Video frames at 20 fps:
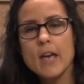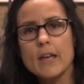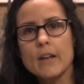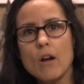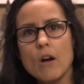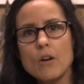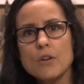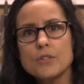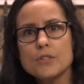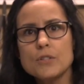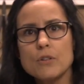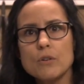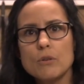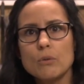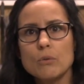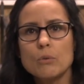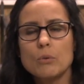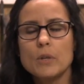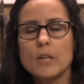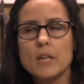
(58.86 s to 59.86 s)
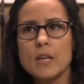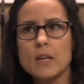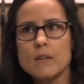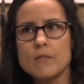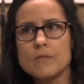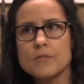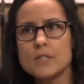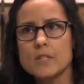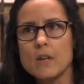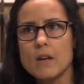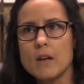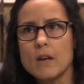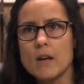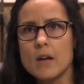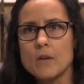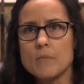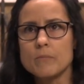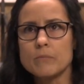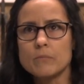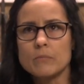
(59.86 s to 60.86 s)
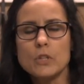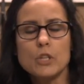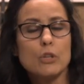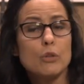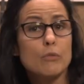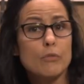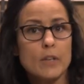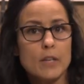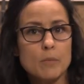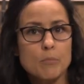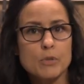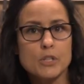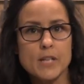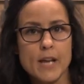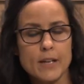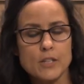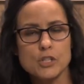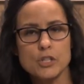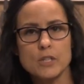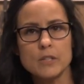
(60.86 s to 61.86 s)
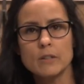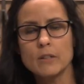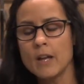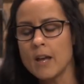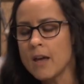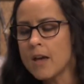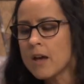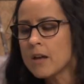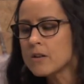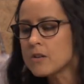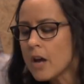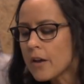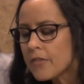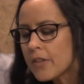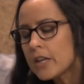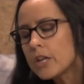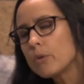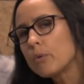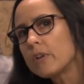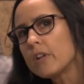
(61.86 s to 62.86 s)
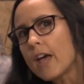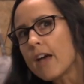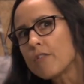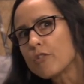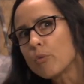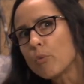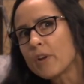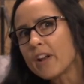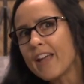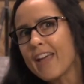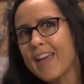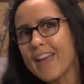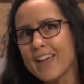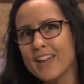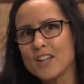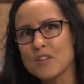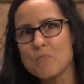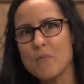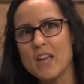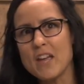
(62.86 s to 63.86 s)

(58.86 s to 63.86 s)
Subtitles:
It also gives UV protection. Not that you'd ever want to hang a